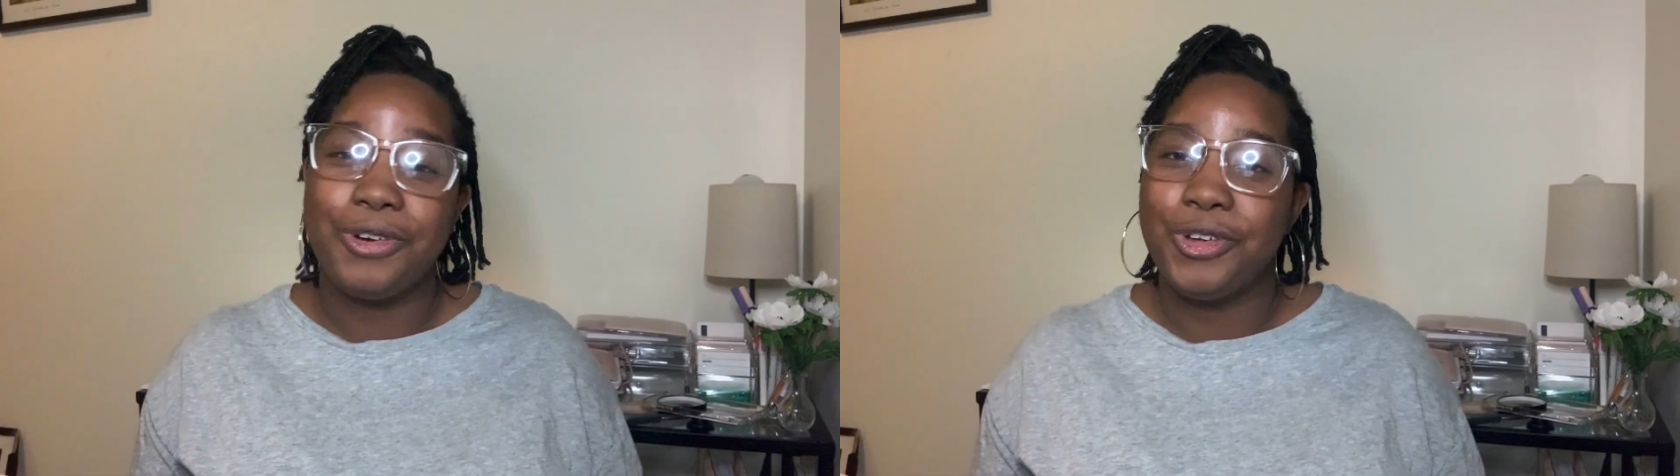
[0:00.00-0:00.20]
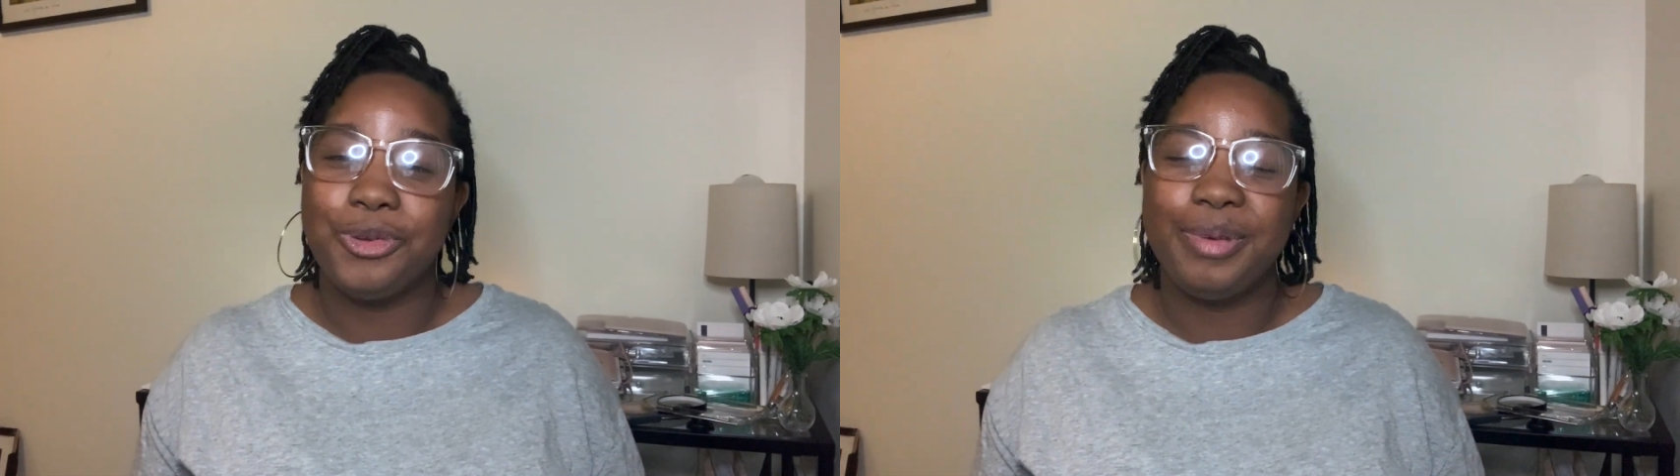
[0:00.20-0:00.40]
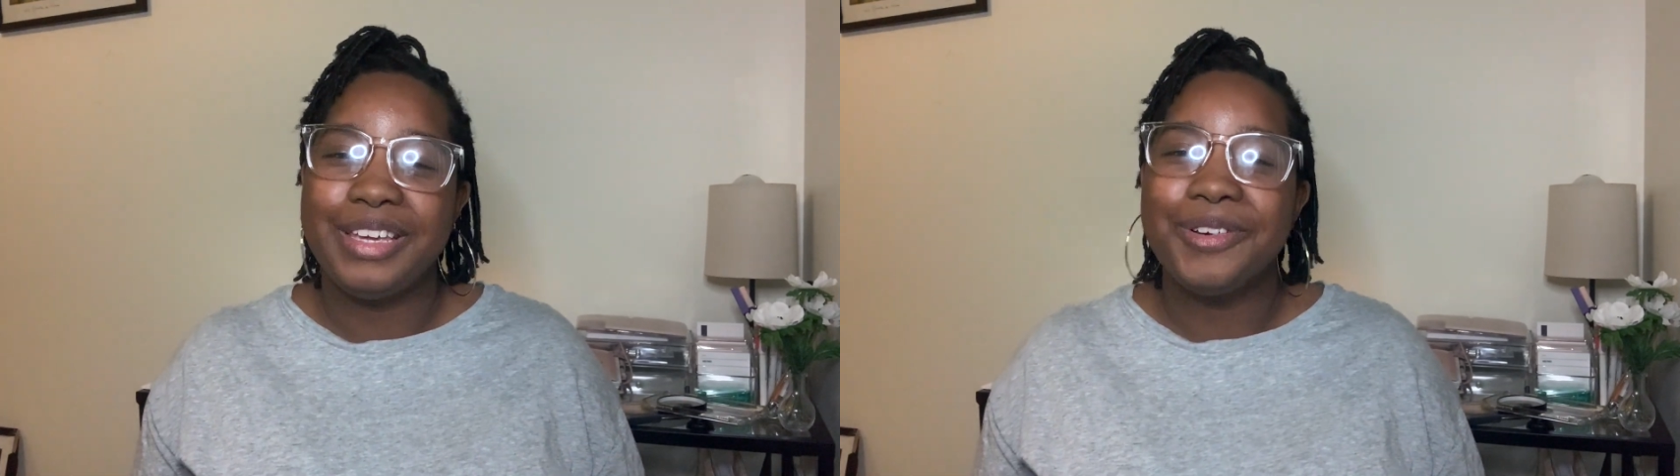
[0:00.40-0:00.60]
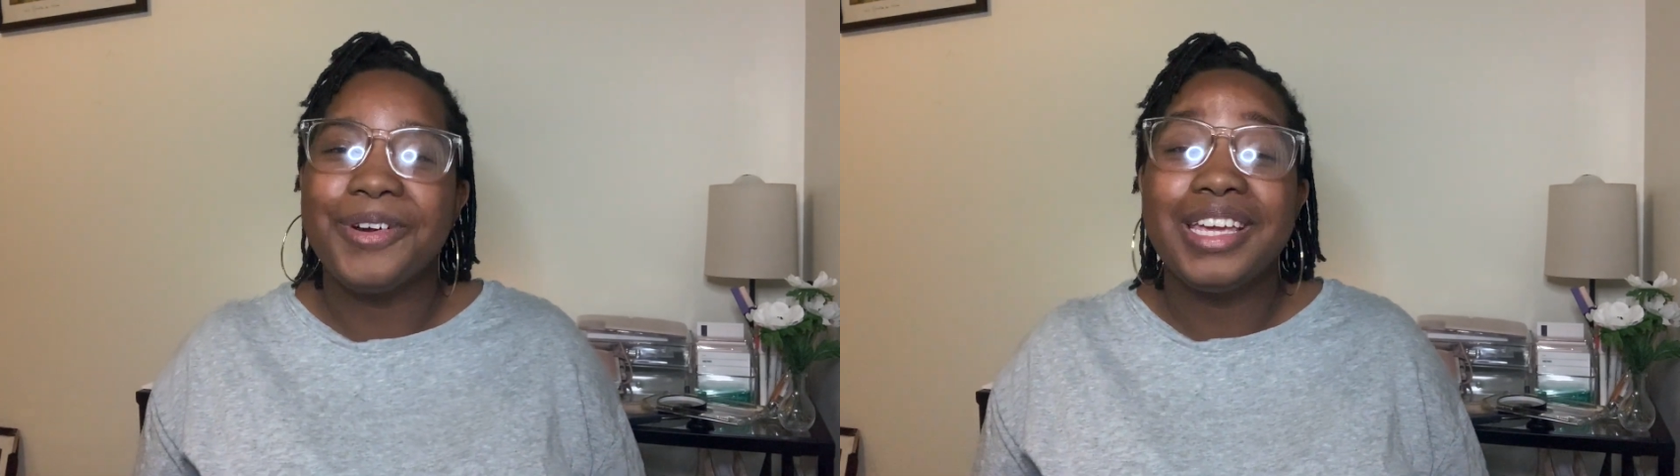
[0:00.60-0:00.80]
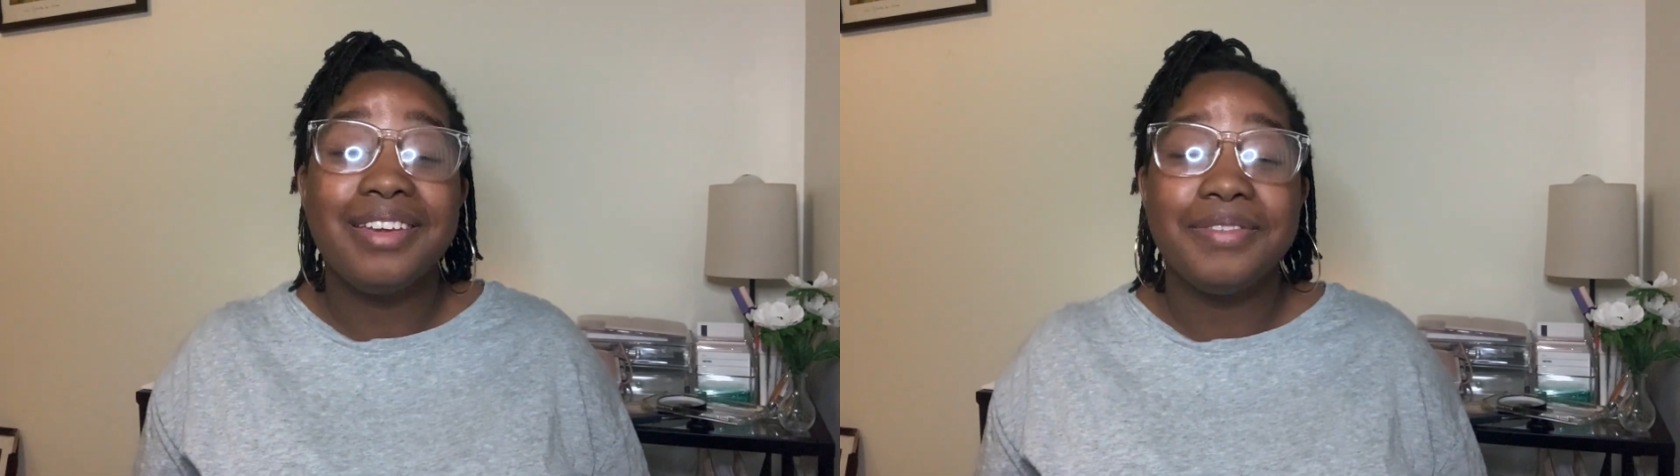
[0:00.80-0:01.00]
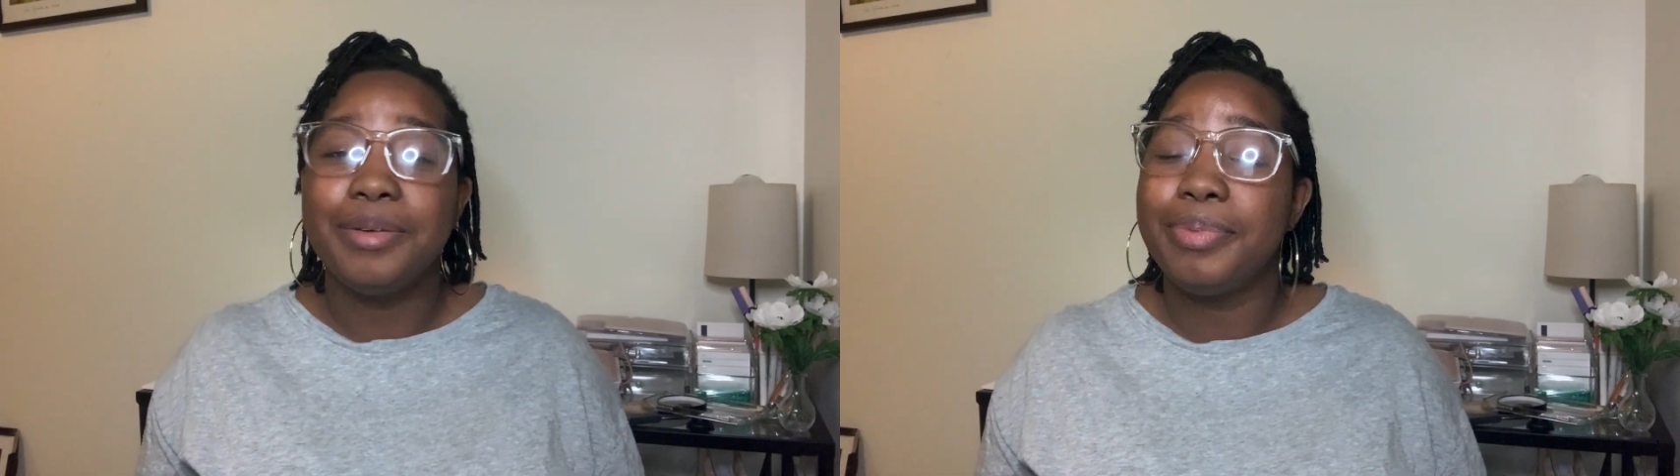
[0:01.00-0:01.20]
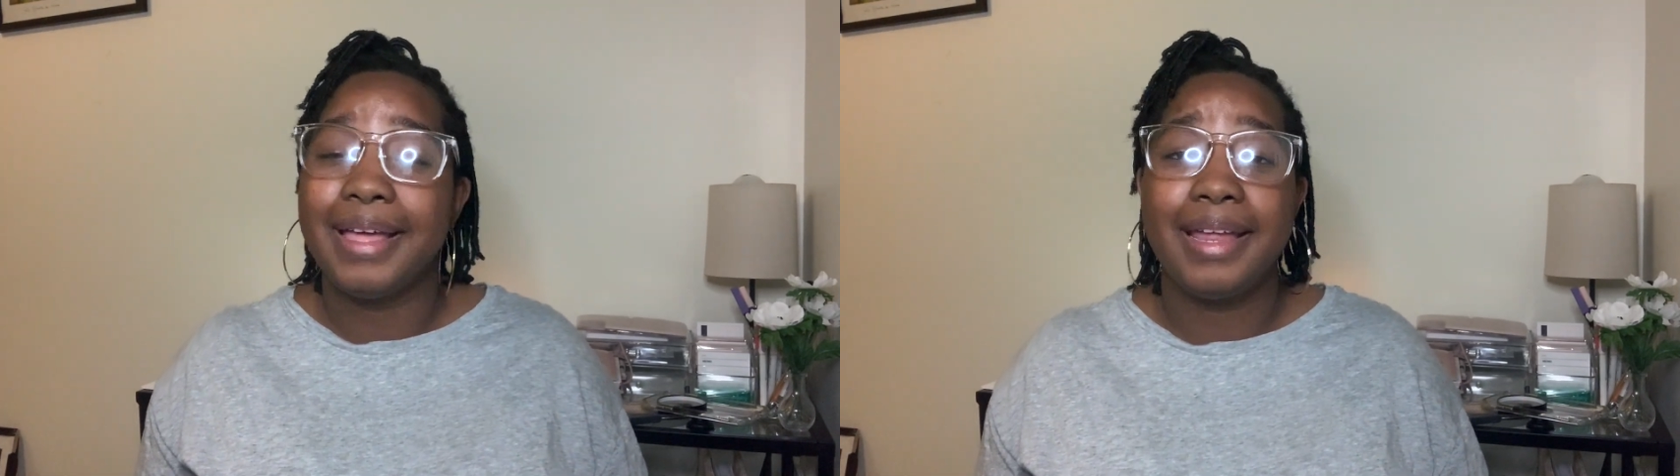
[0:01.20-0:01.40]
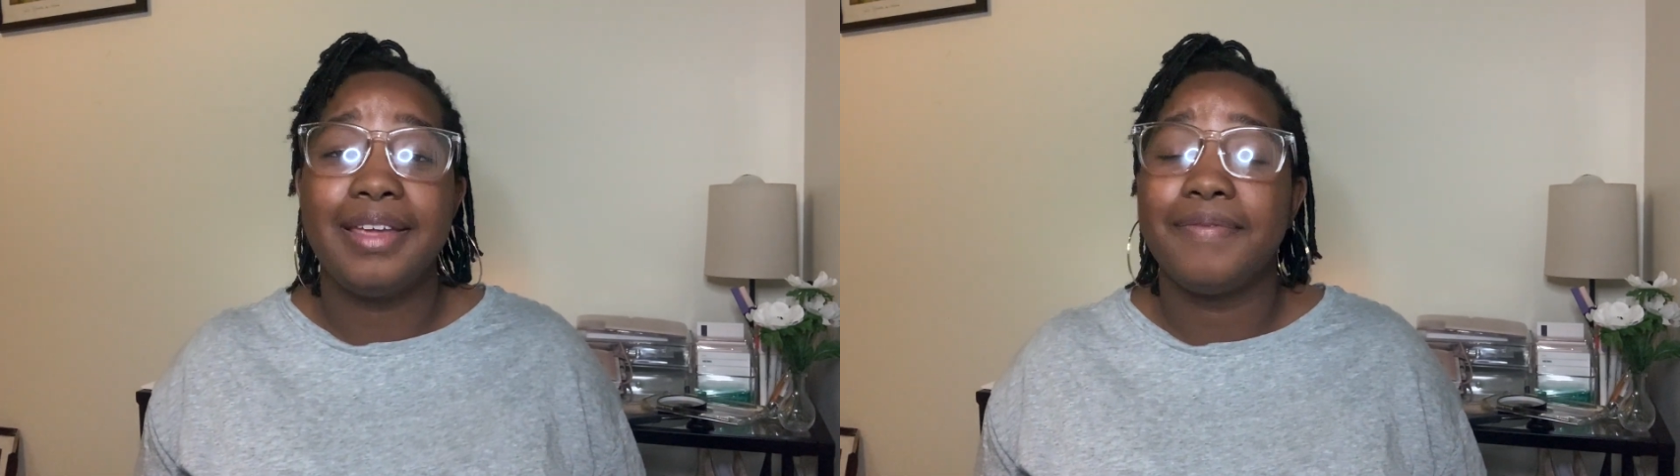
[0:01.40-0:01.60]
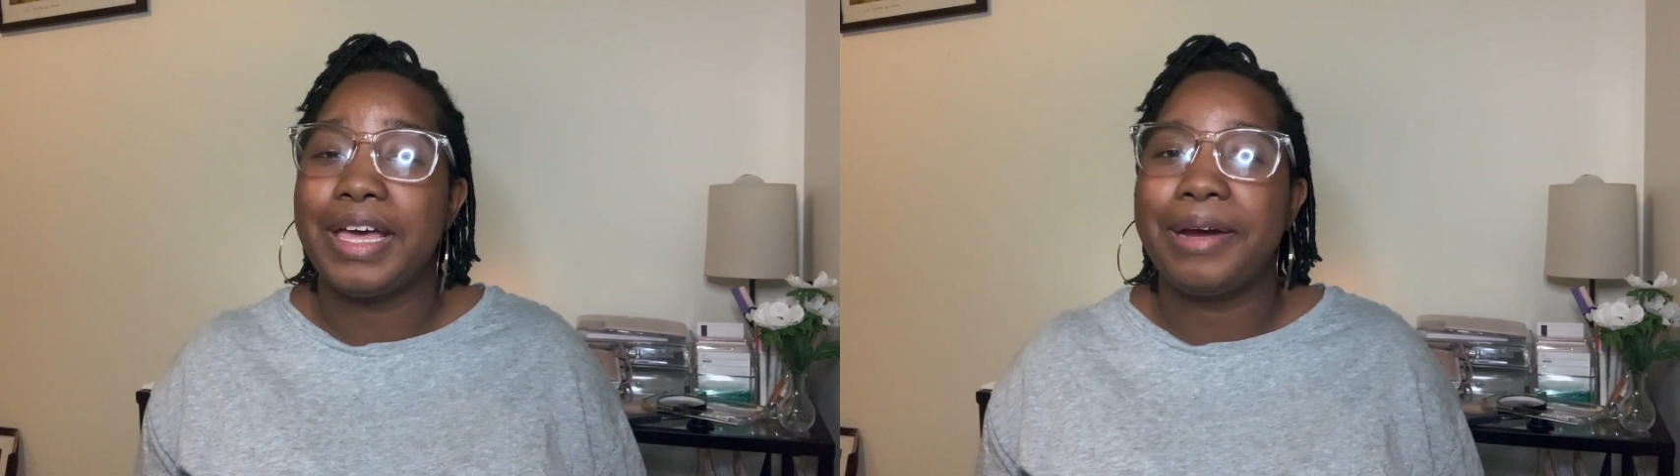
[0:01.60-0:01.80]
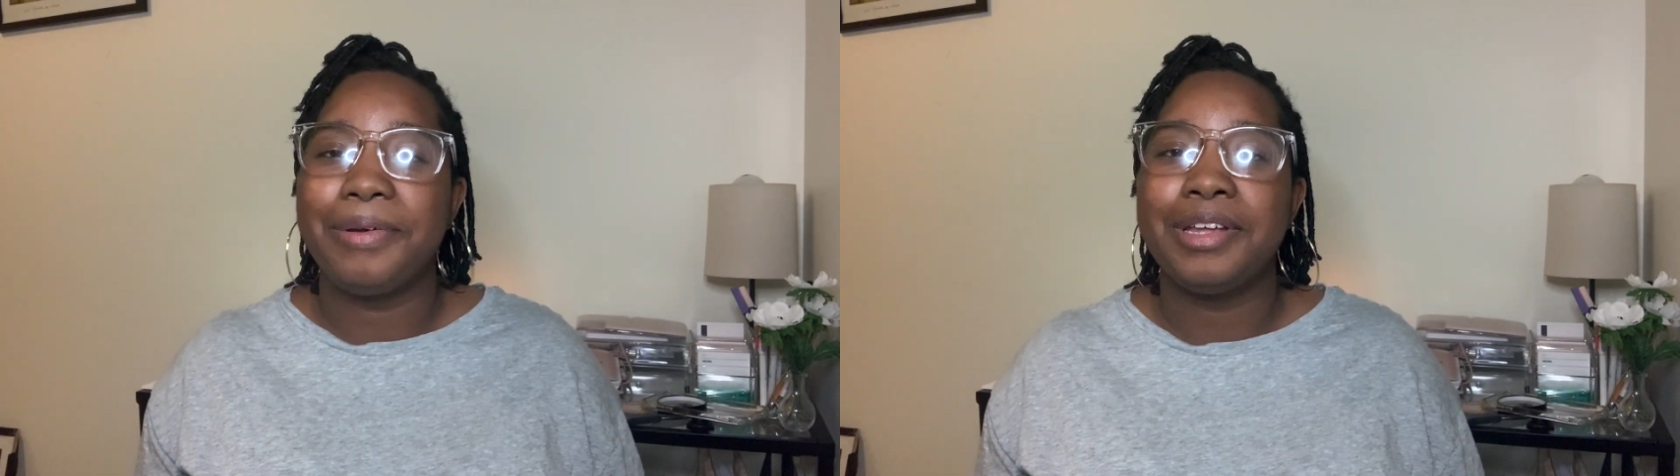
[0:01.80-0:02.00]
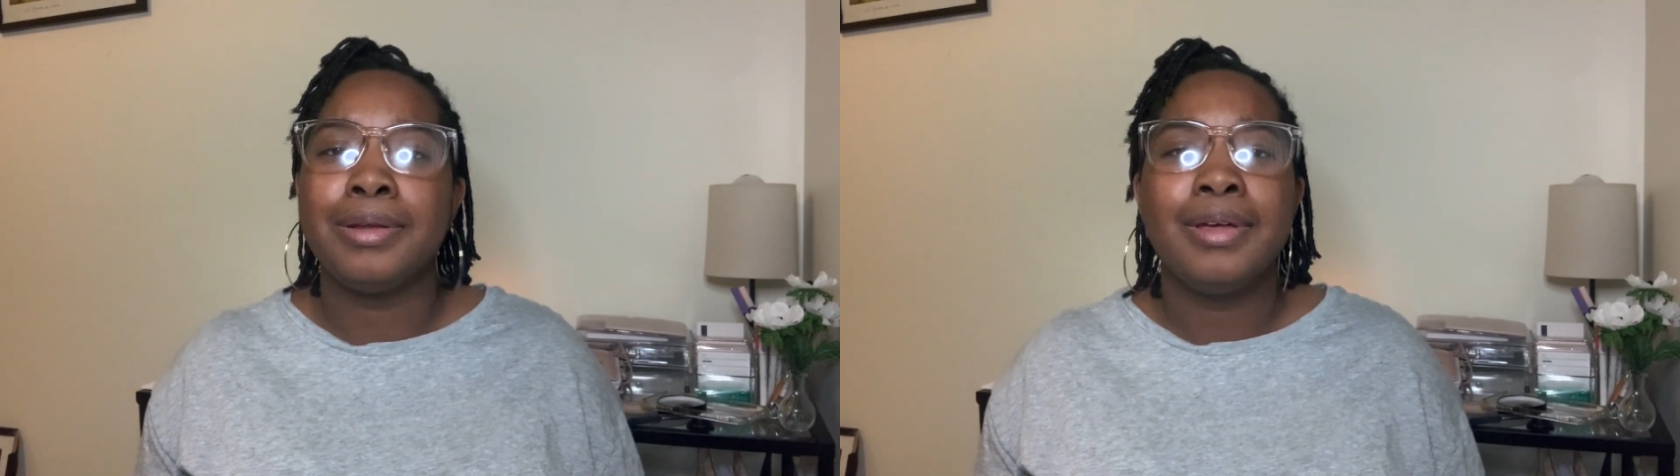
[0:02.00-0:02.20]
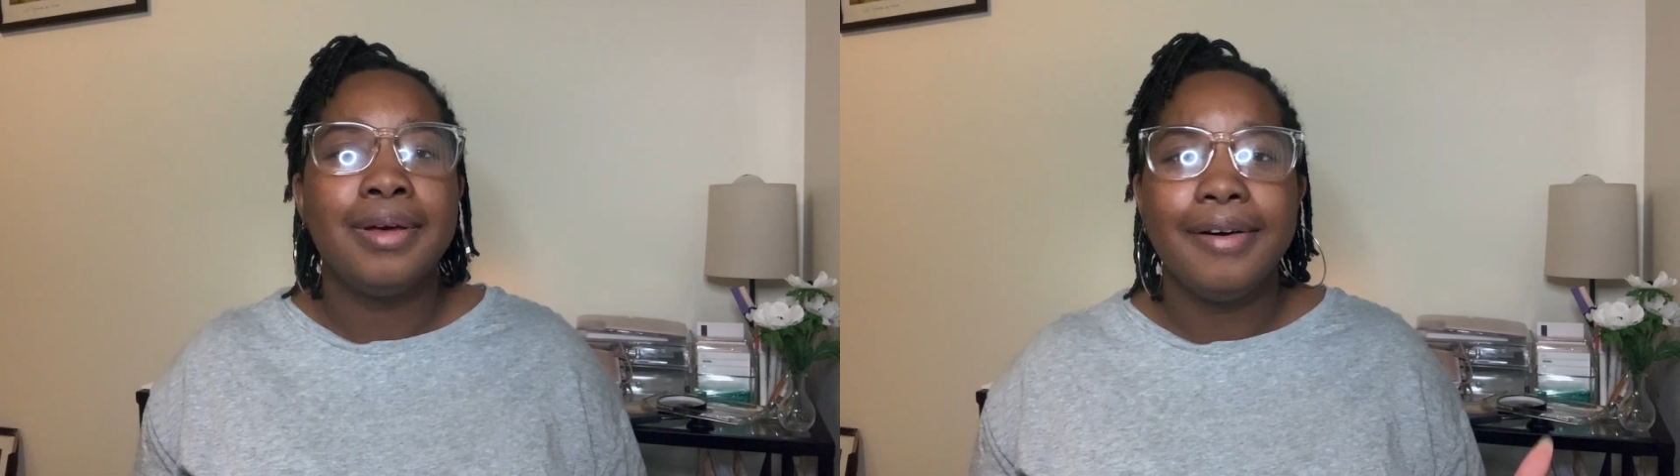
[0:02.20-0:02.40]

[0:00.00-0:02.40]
newbie or even a planning veteran,